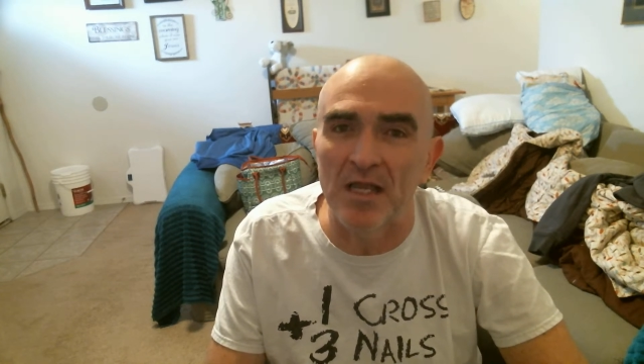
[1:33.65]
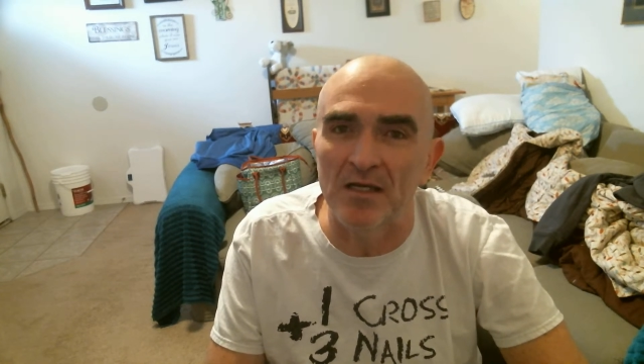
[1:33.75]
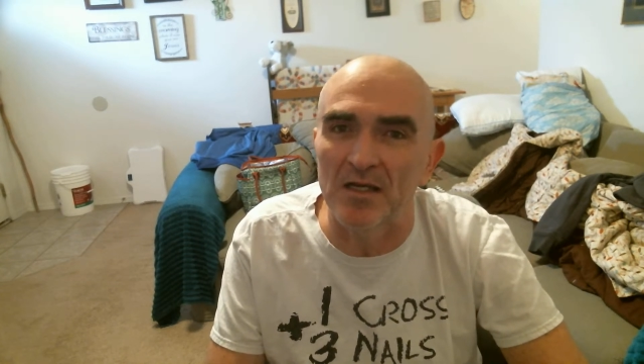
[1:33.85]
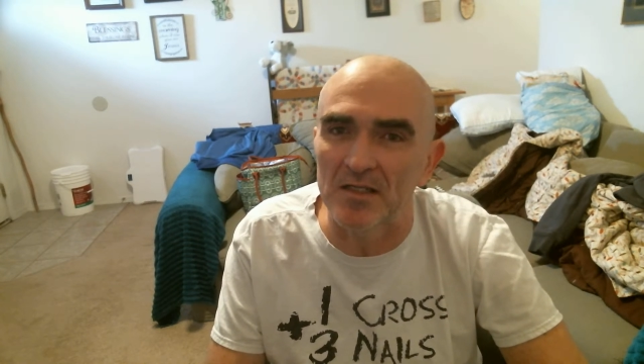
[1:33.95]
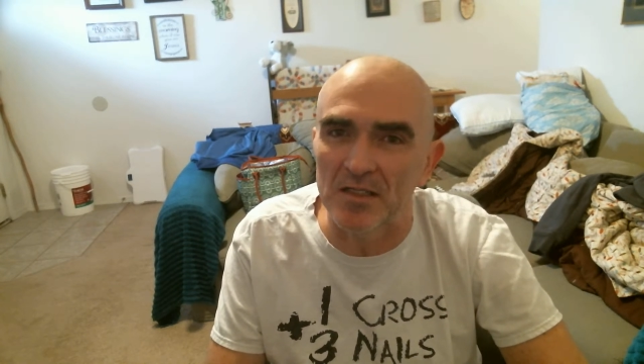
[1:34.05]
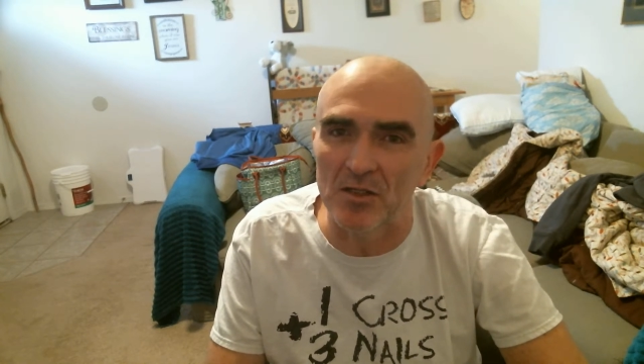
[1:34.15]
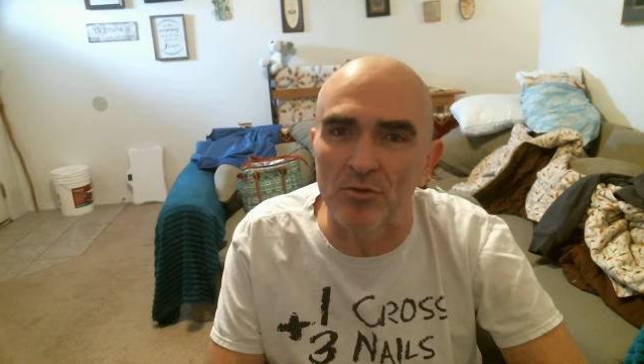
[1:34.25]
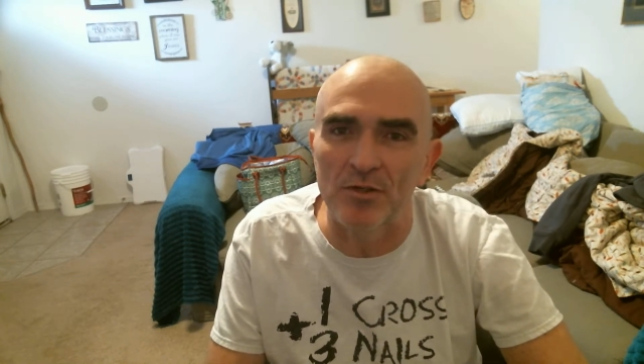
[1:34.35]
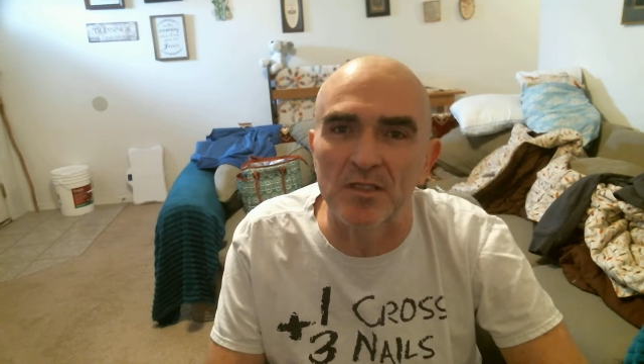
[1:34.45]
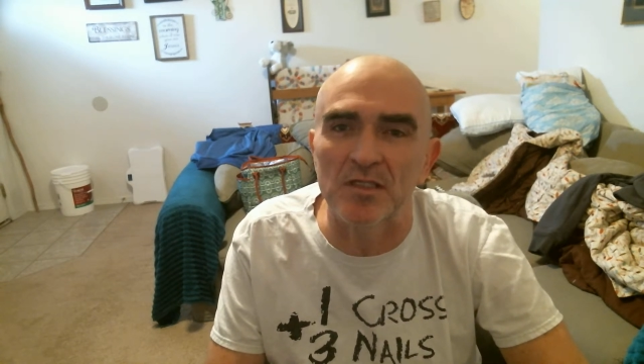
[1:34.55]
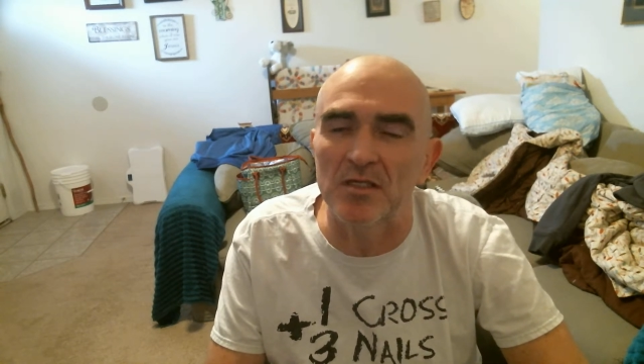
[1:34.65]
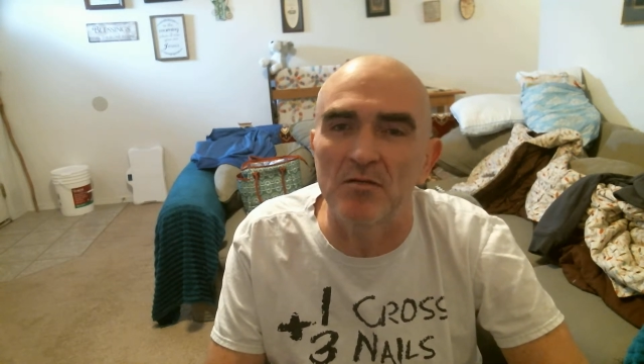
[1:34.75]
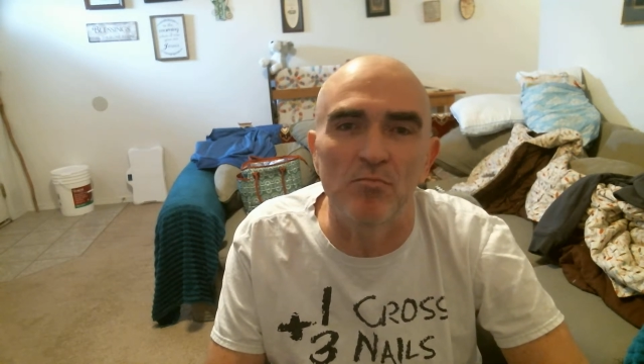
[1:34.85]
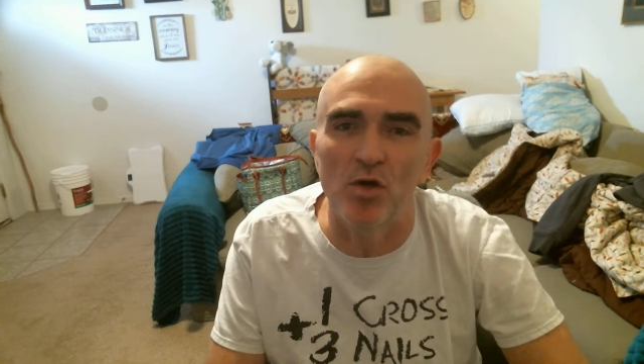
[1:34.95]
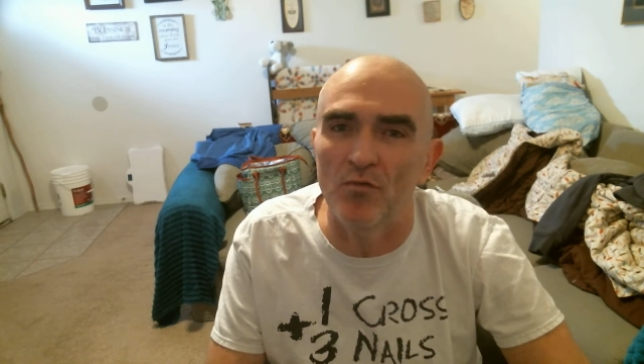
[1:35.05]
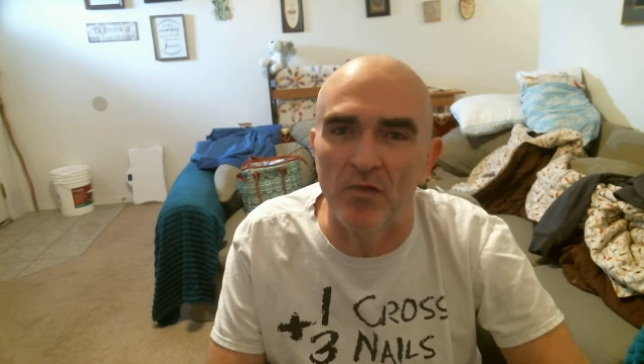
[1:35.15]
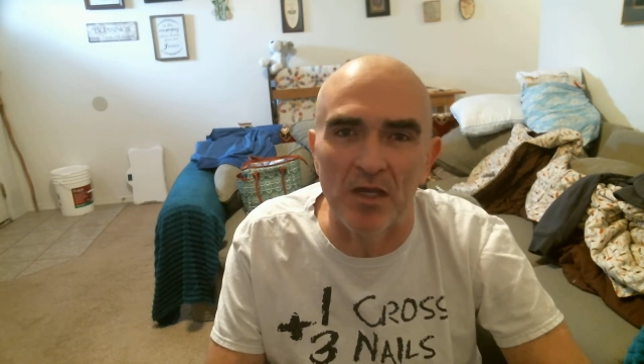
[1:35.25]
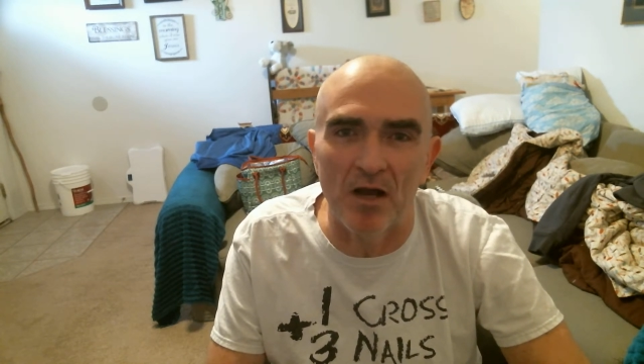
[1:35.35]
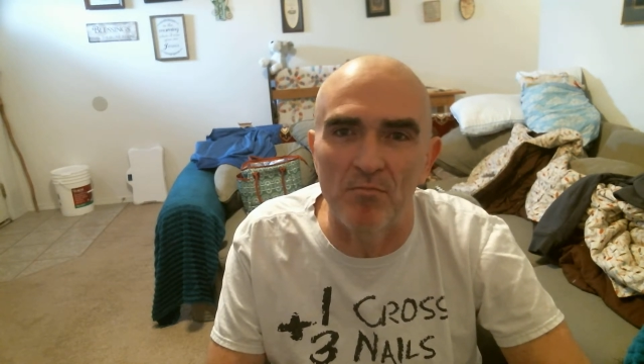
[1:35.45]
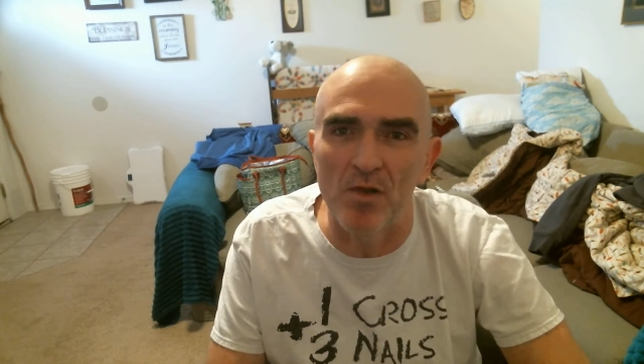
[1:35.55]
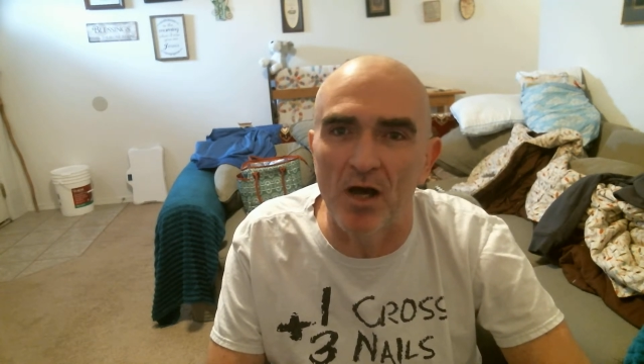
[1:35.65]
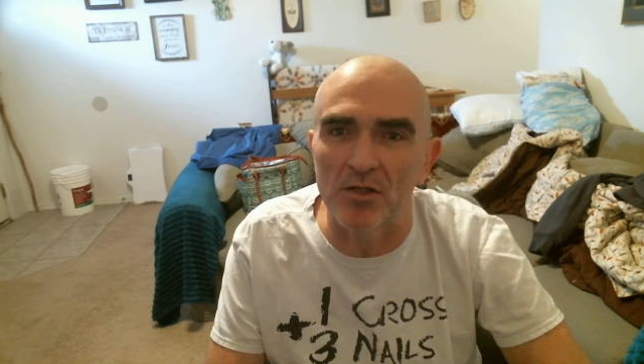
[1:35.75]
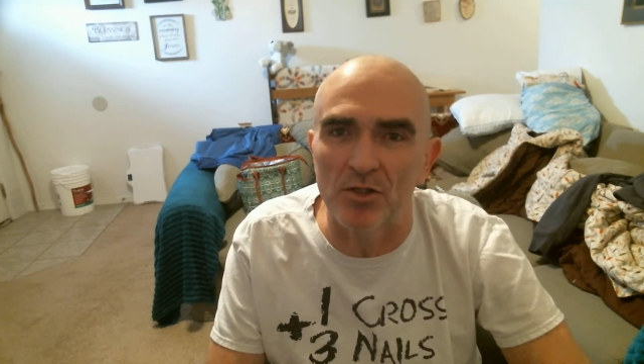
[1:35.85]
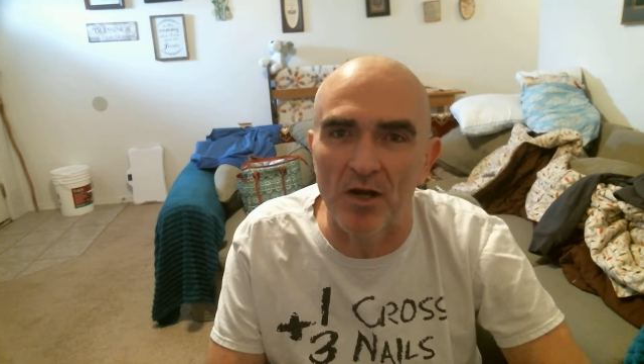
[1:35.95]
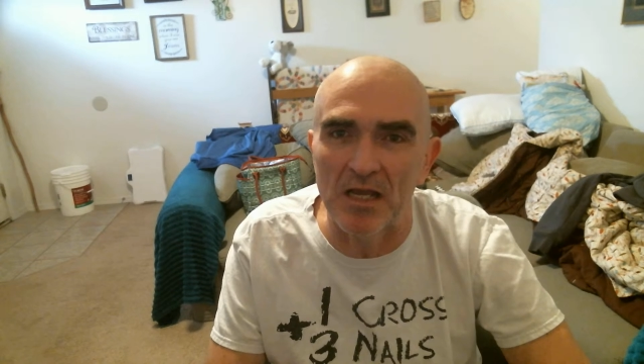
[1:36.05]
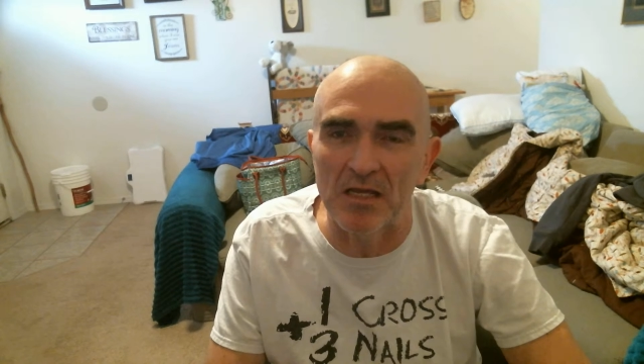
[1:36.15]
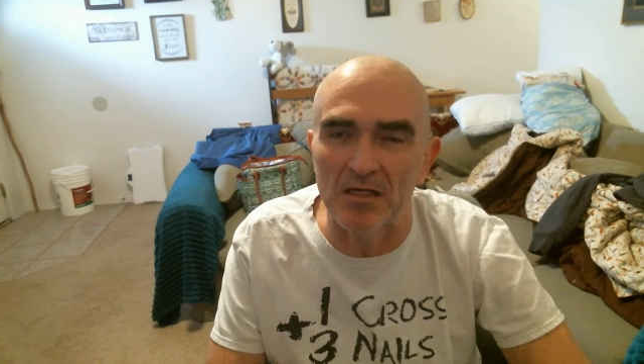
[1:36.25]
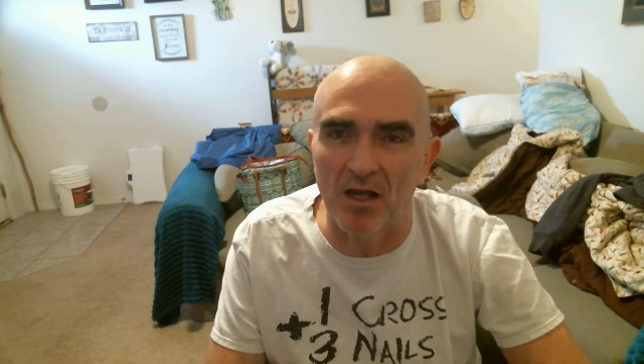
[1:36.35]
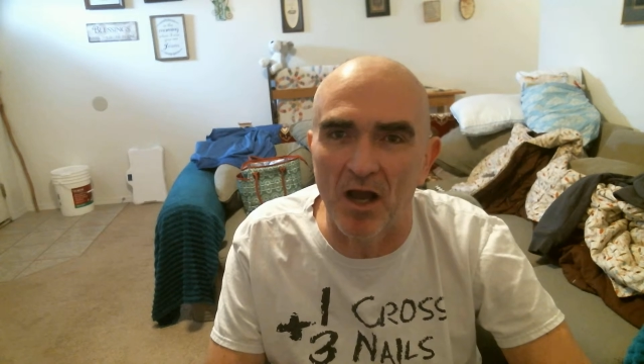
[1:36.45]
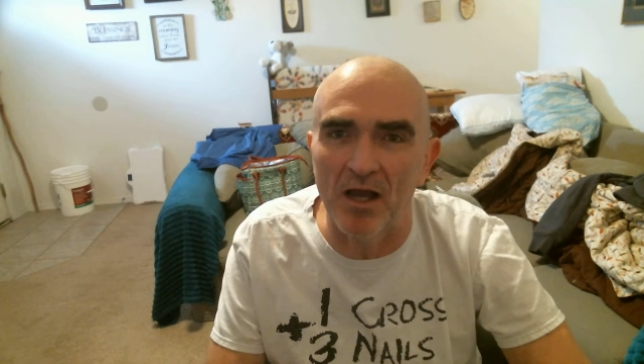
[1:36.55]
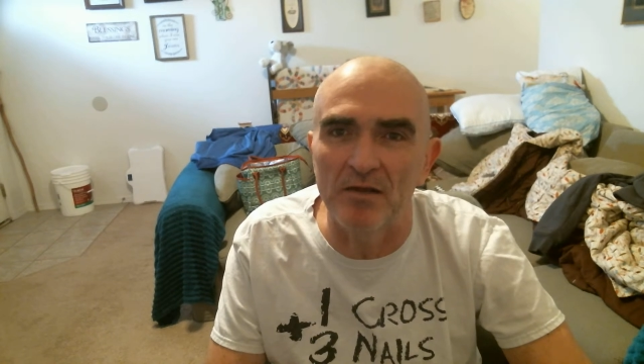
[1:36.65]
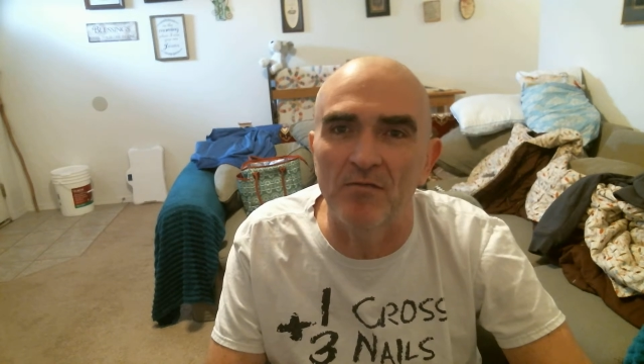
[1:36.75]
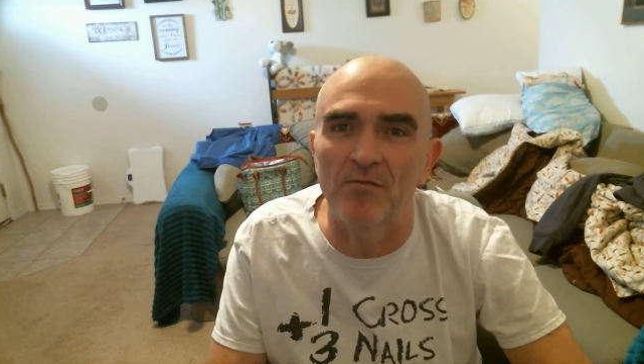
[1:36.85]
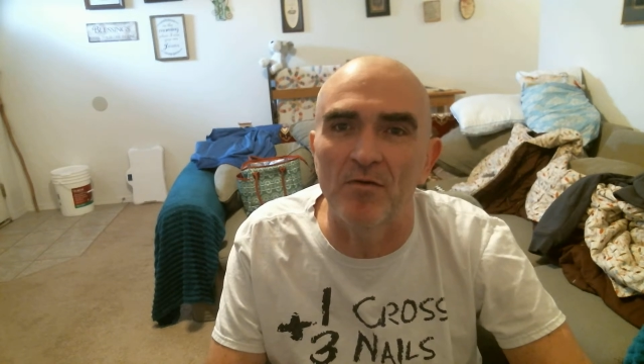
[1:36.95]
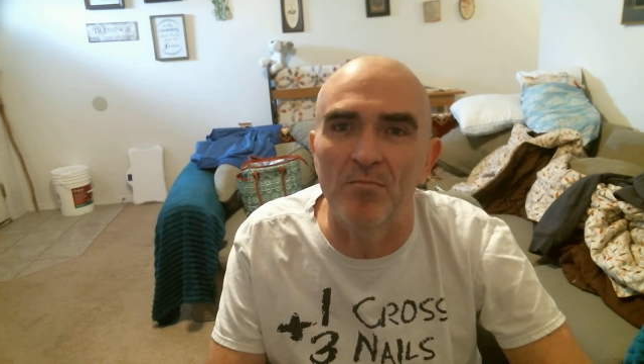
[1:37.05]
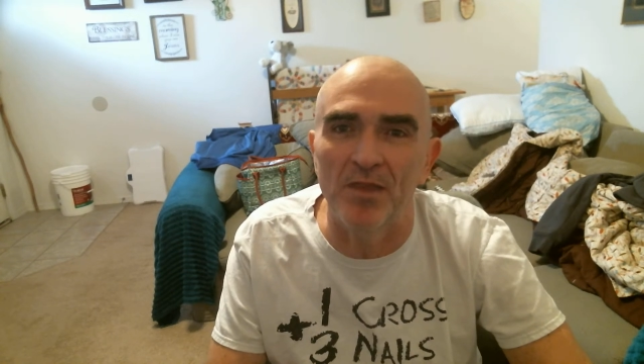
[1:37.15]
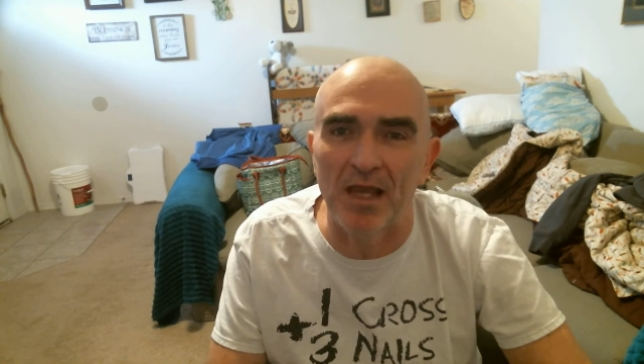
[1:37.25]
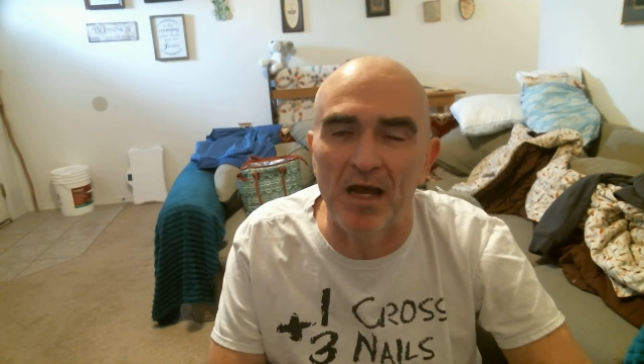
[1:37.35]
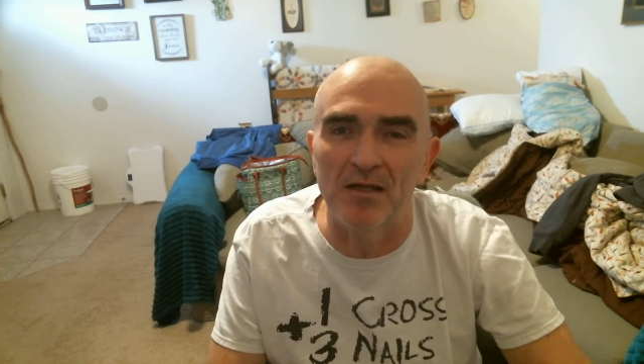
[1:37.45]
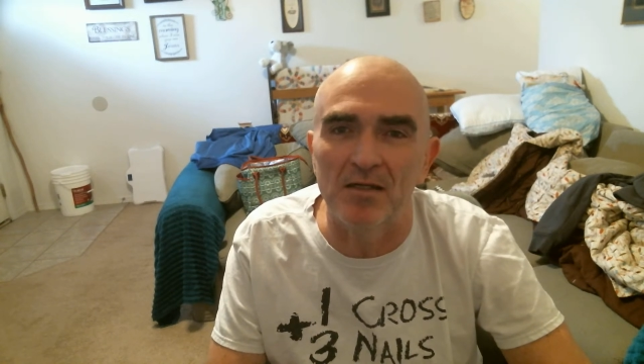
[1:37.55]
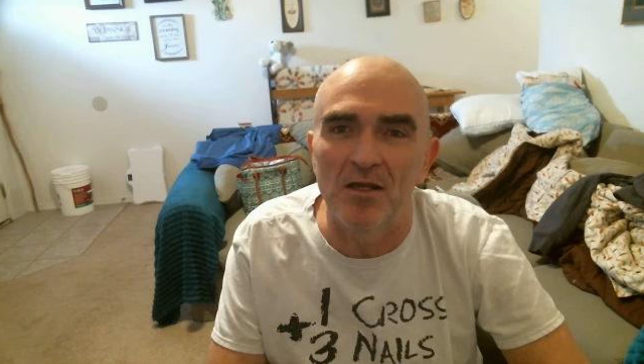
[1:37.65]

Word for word: It is a Christian movie. I'm not trying to hide from that,